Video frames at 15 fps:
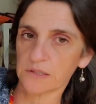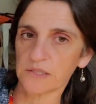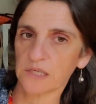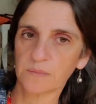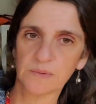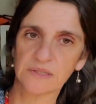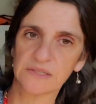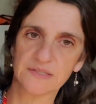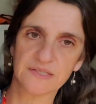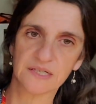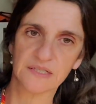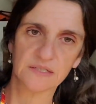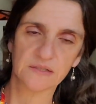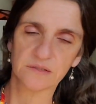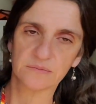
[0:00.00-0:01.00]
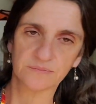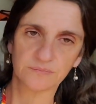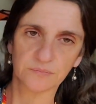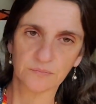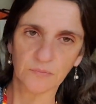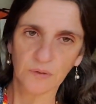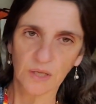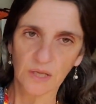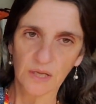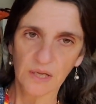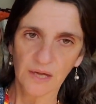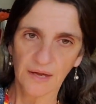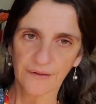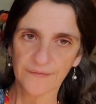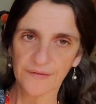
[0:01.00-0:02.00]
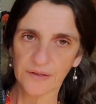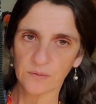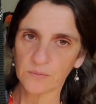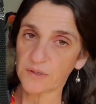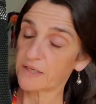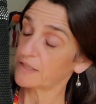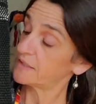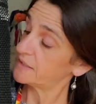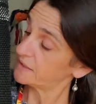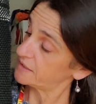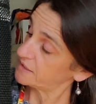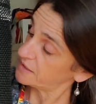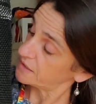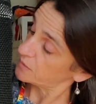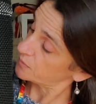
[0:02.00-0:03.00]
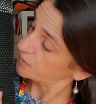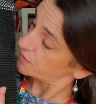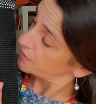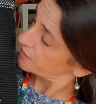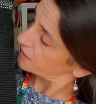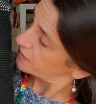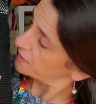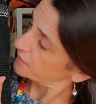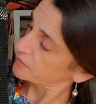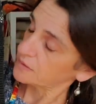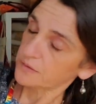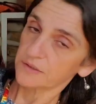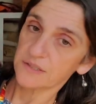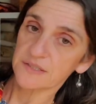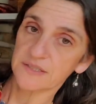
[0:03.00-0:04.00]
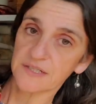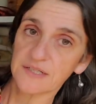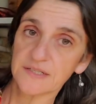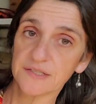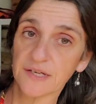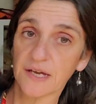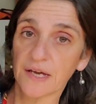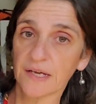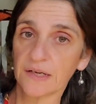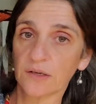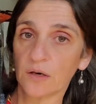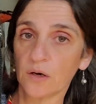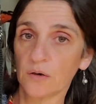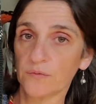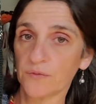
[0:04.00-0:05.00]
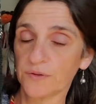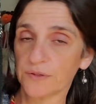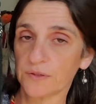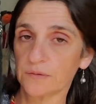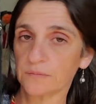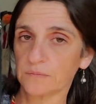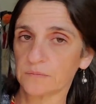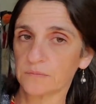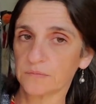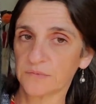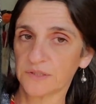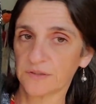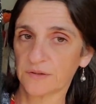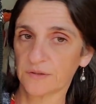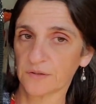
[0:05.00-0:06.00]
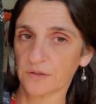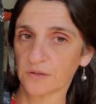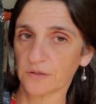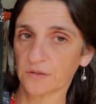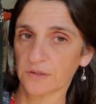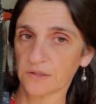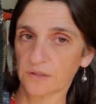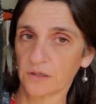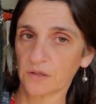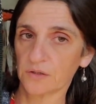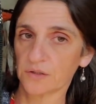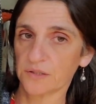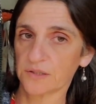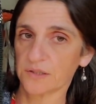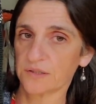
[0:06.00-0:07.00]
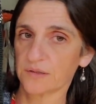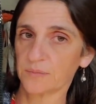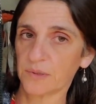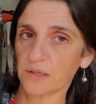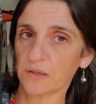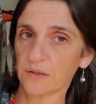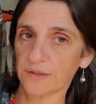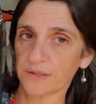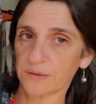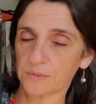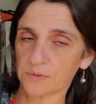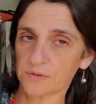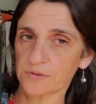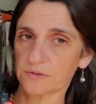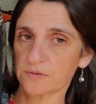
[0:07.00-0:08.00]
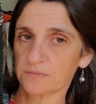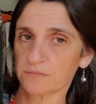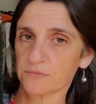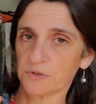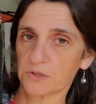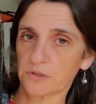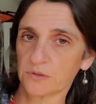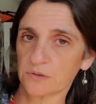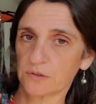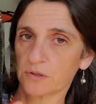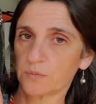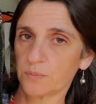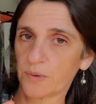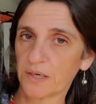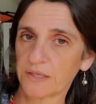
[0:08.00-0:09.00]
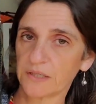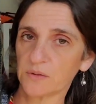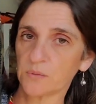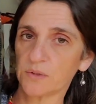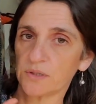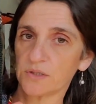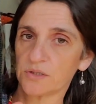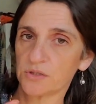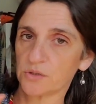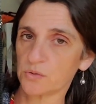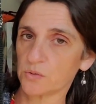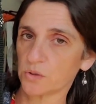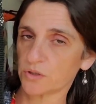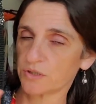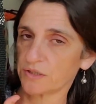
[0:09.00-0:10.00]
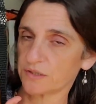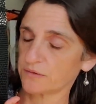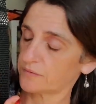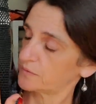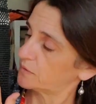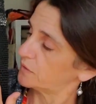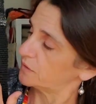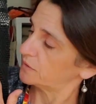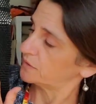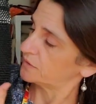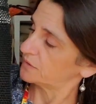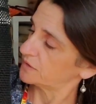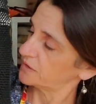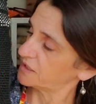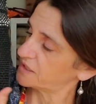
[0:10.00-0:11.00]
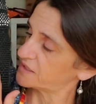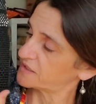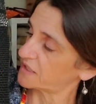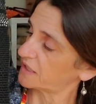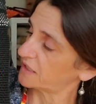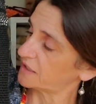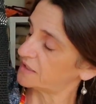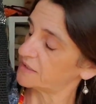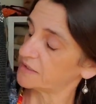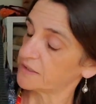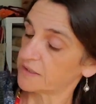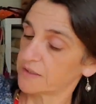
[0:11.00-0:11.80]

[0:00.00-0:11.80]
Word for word: shape in the center. And then what I did here were the the zigzag of the the third the color in, in the middle, that was, you know, combining with the two on on each side.